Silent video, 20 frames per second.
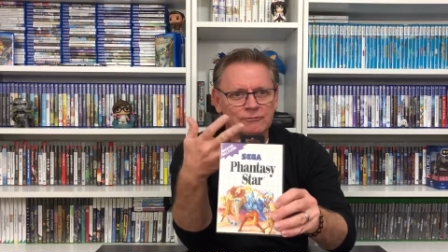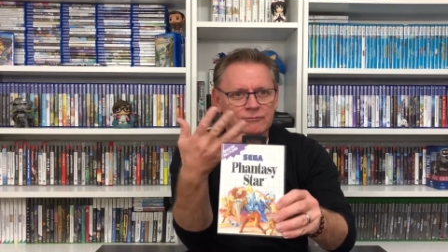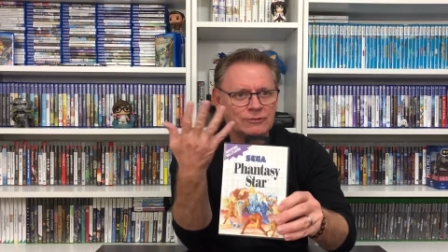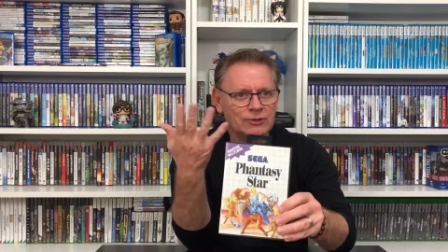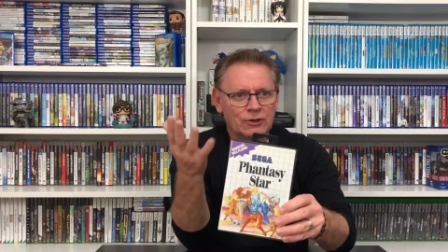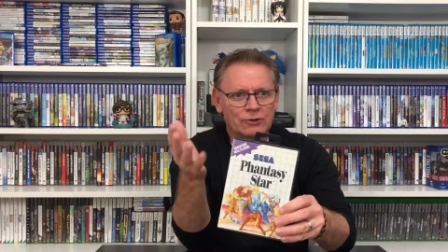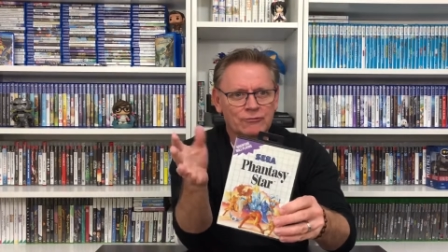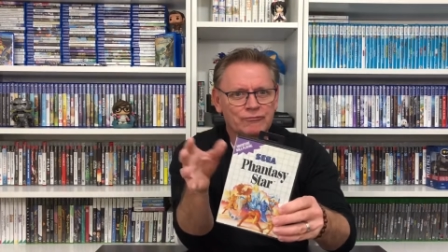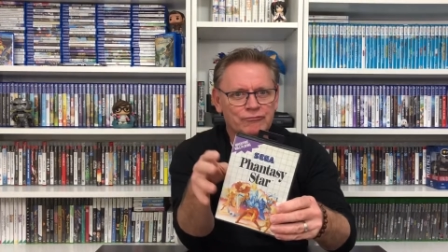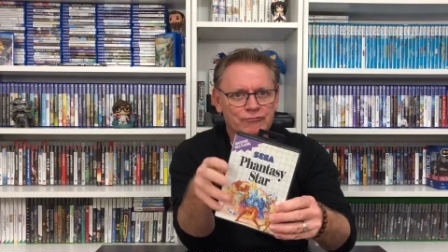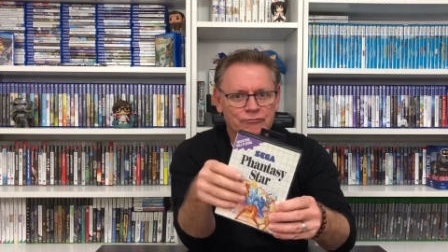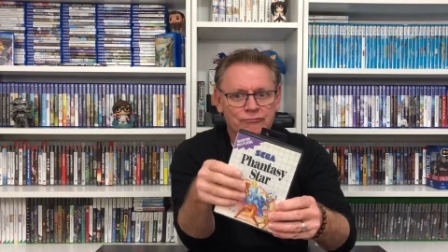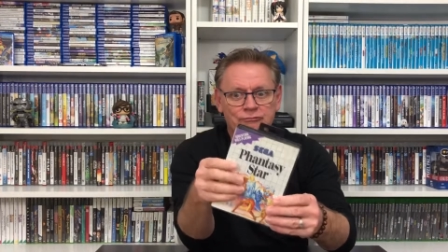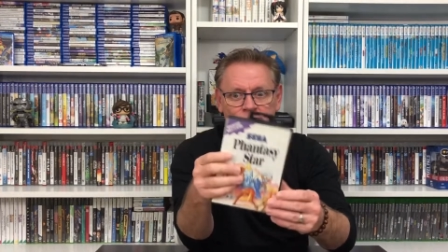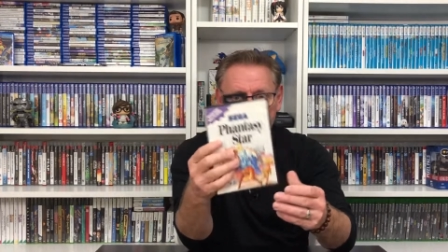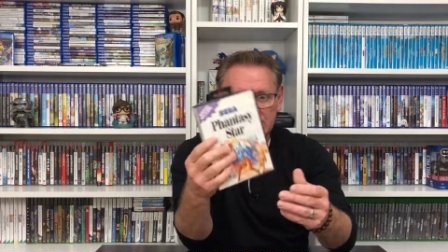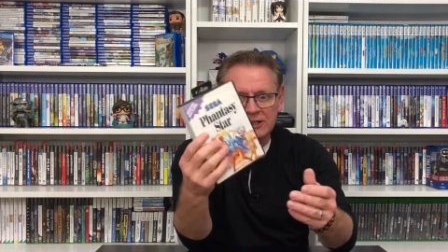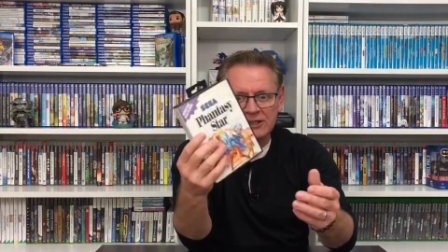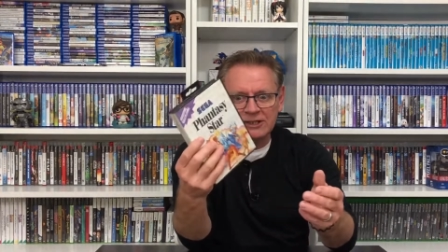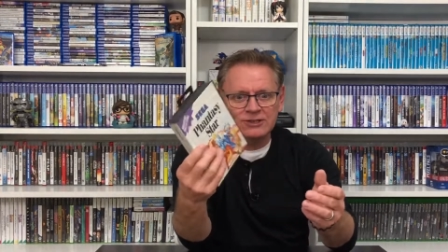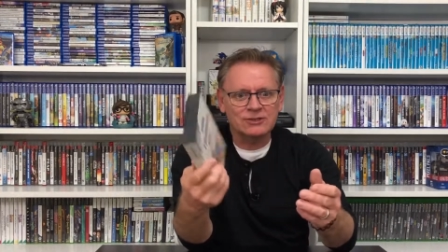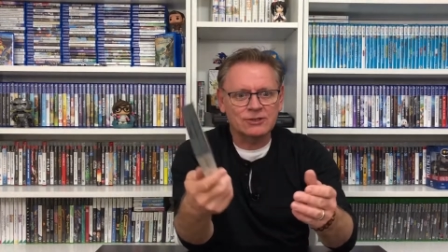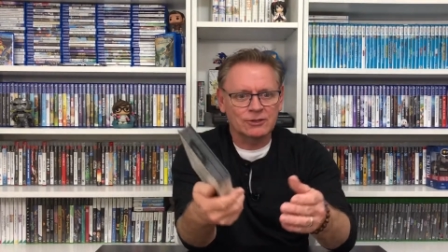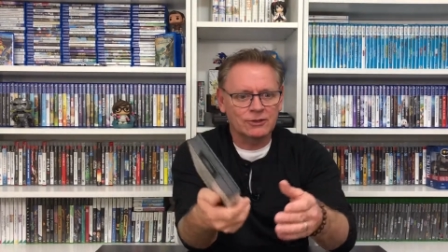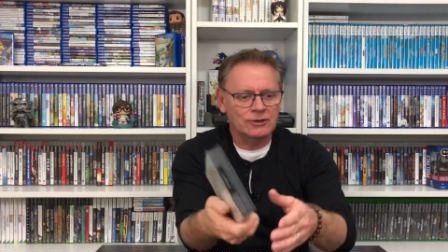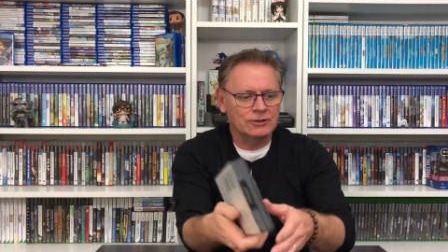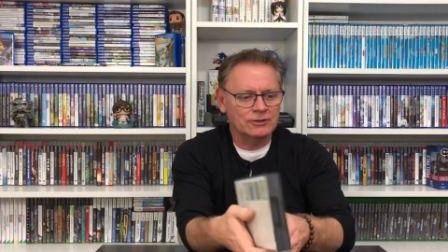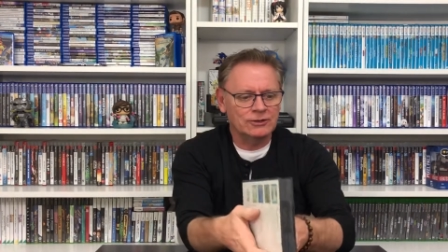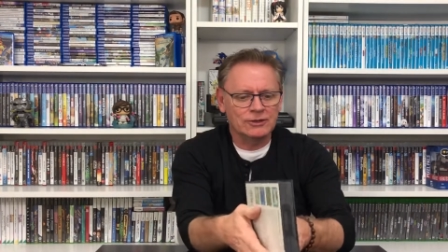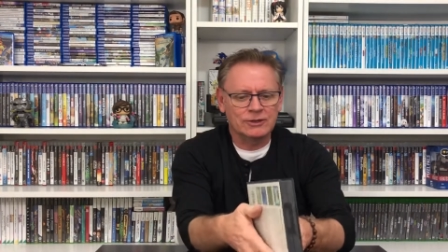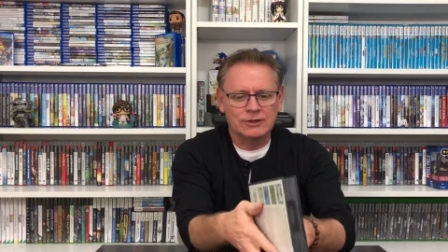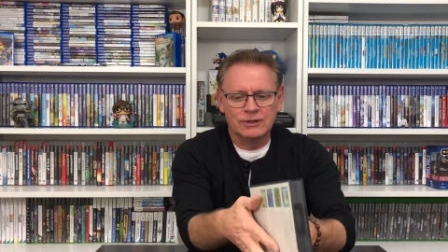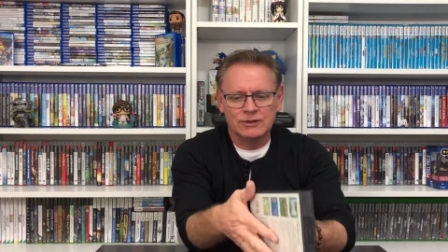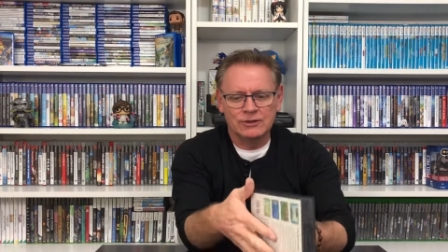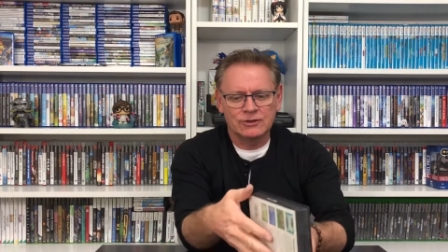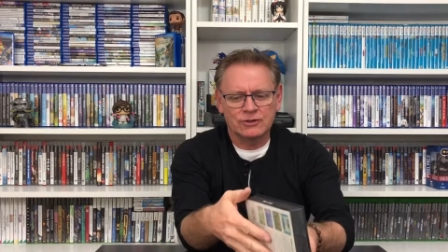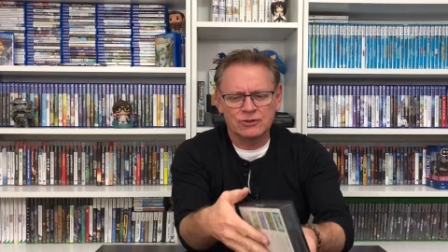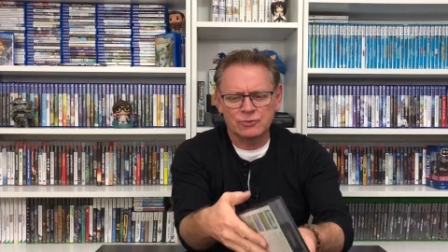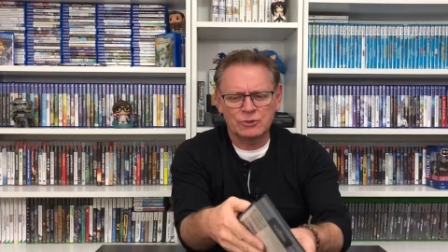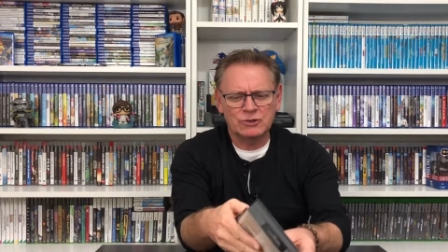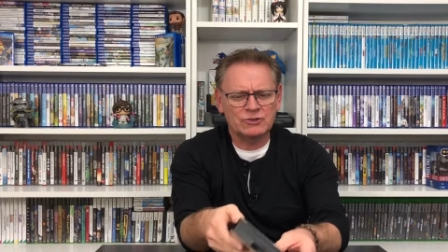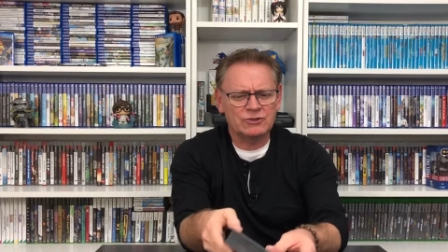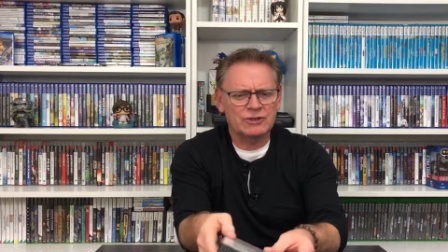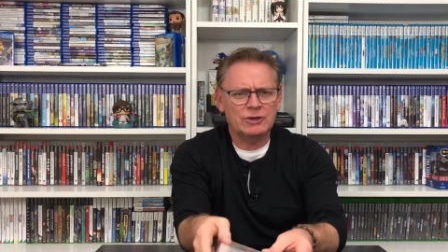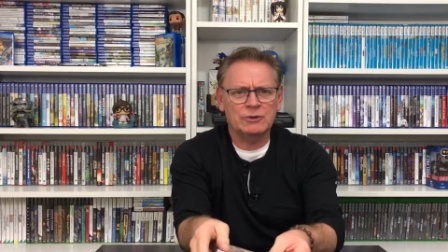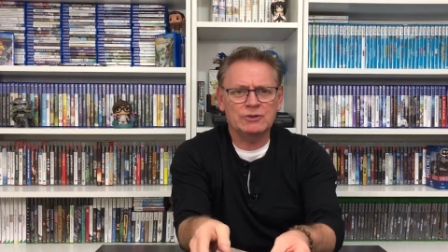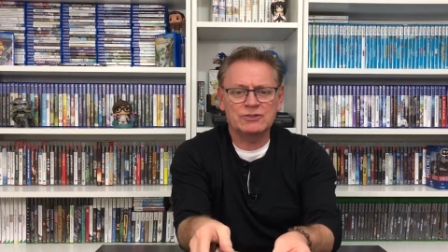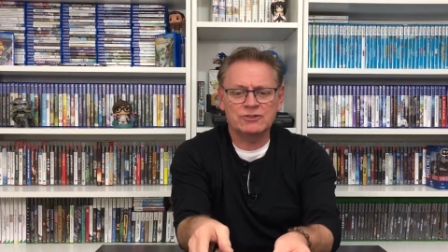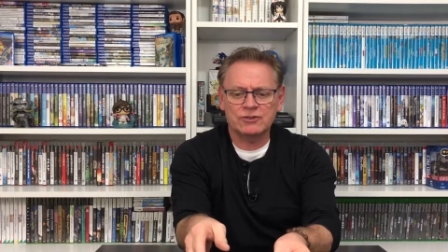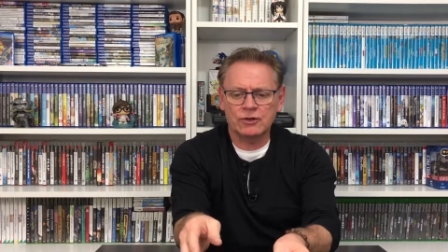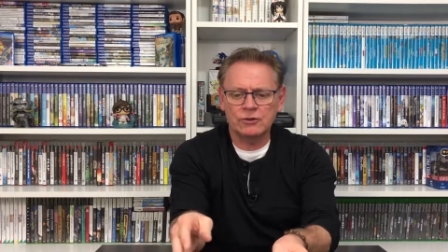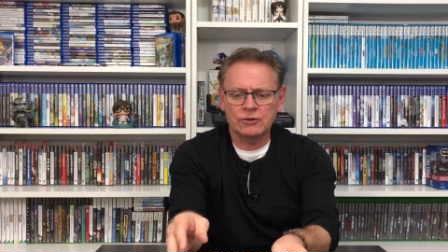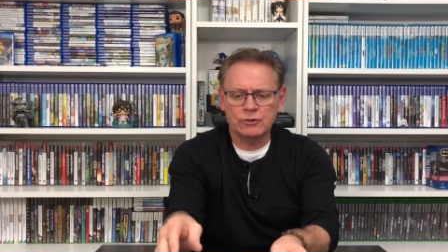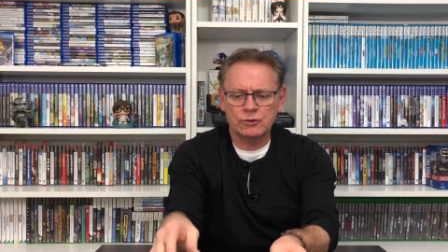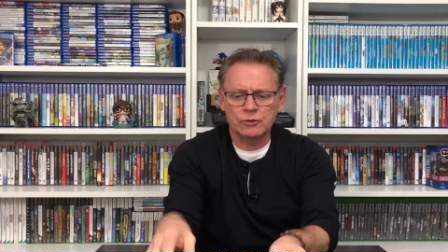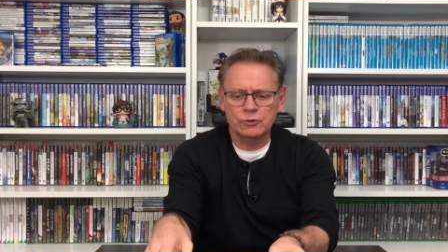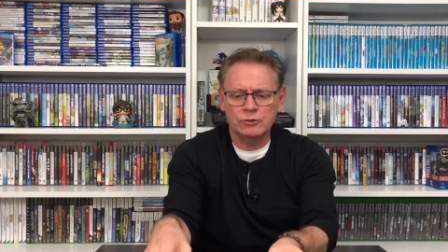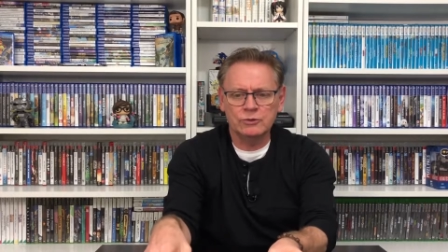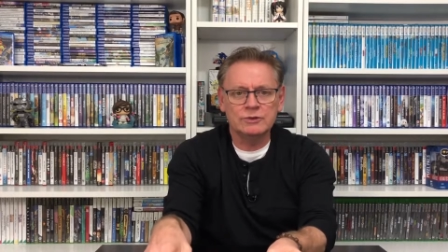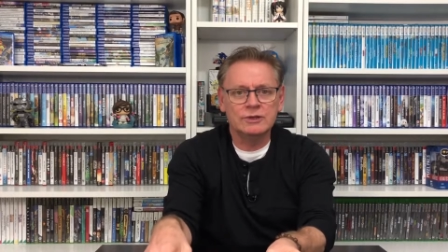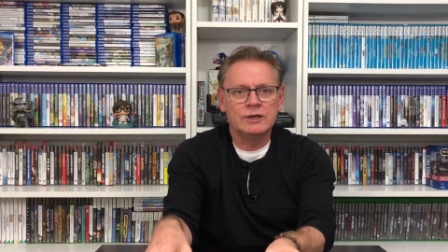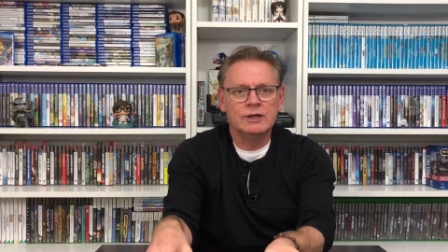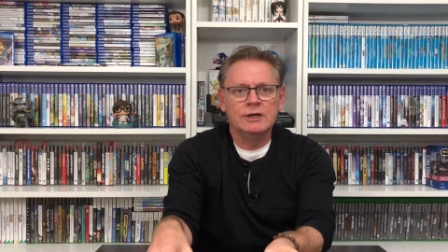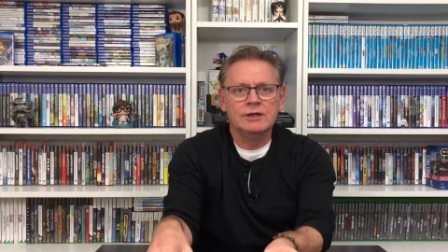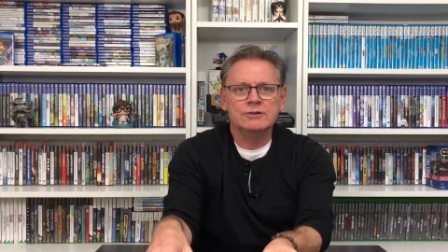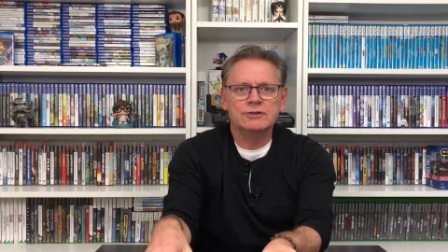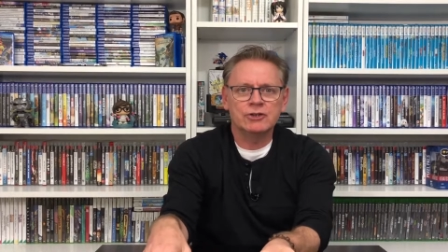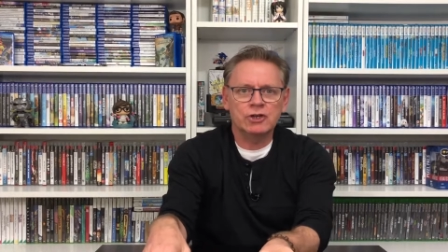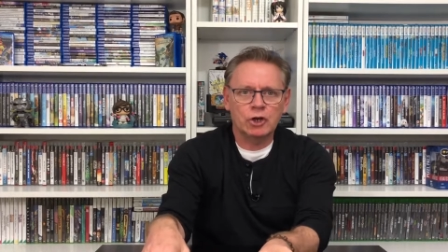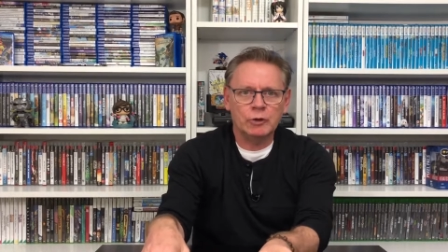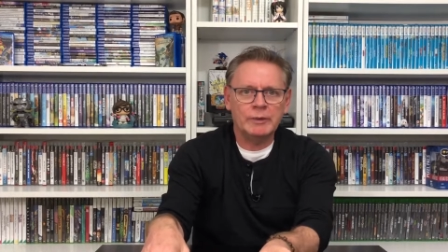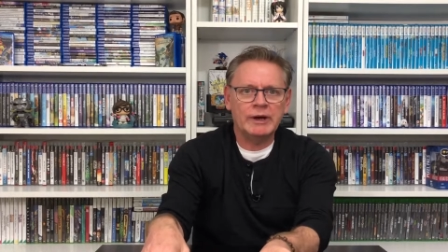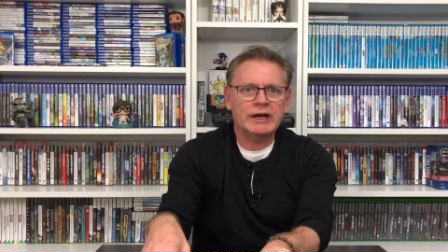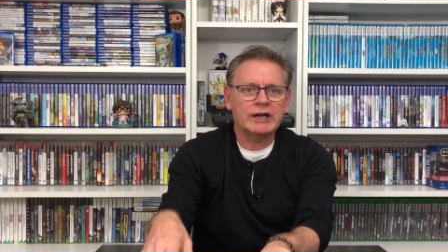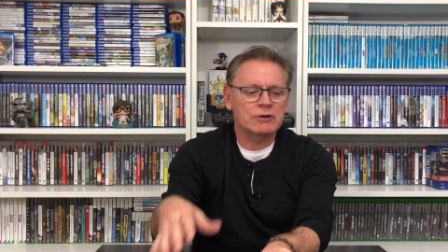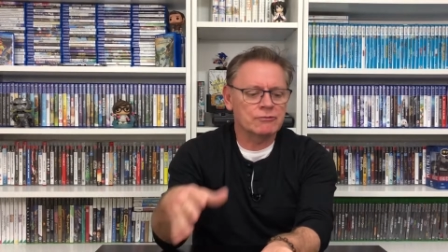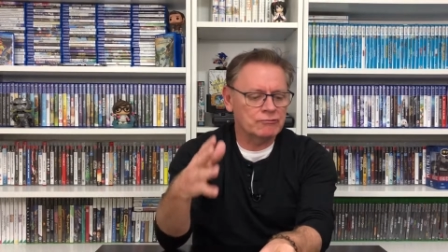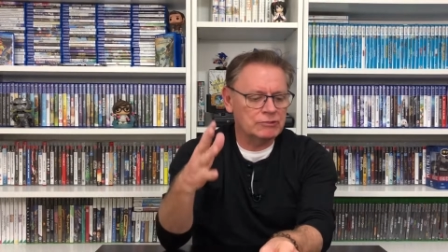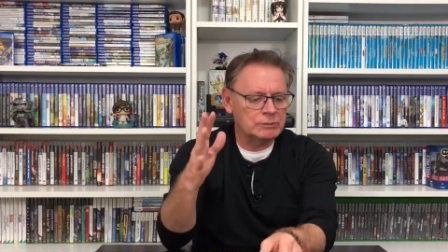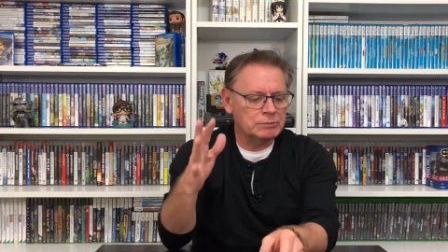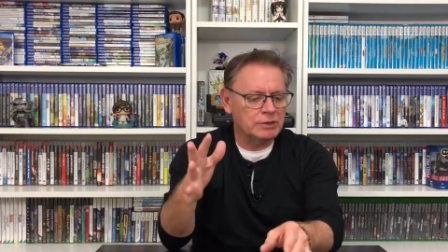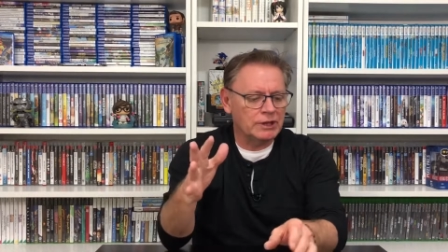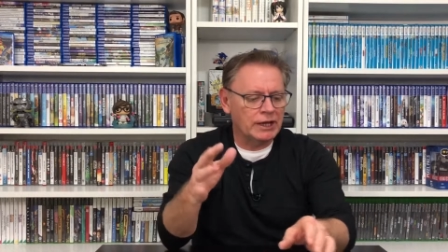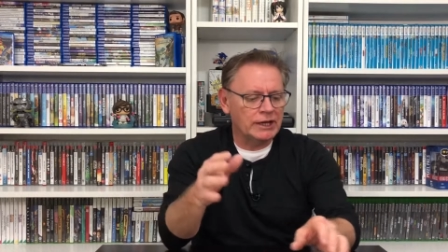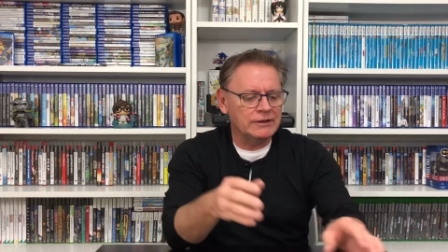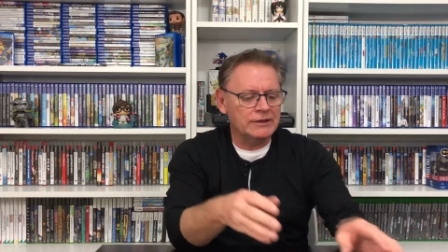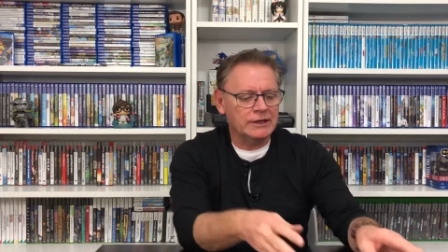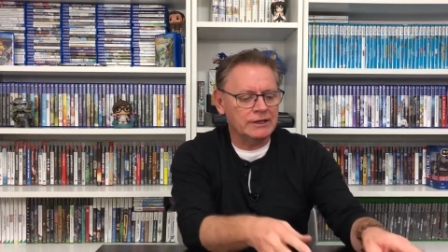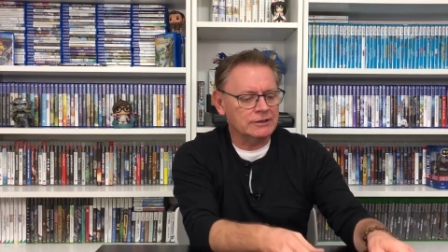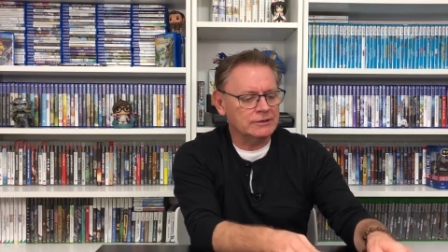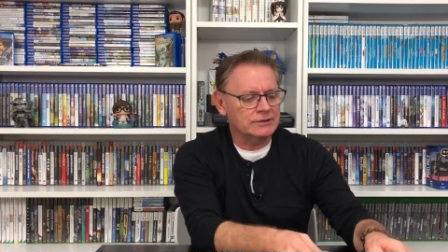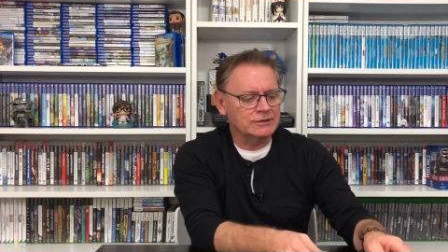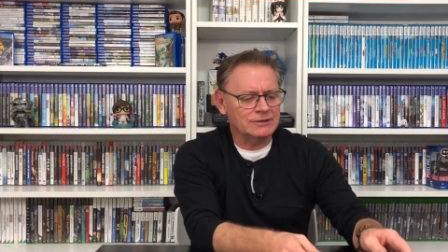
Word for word: you know, released it on the Switch, and that was so cool to go back and replay that.